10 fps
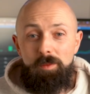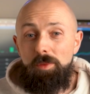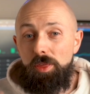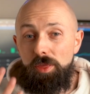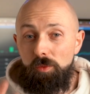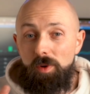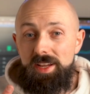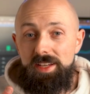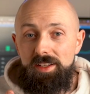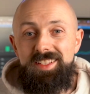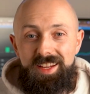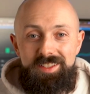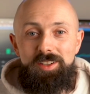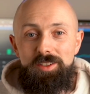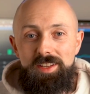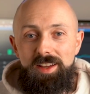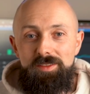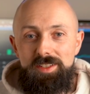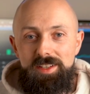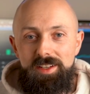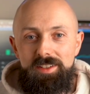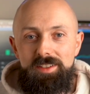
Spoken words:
Number 3, tax loss harvesting.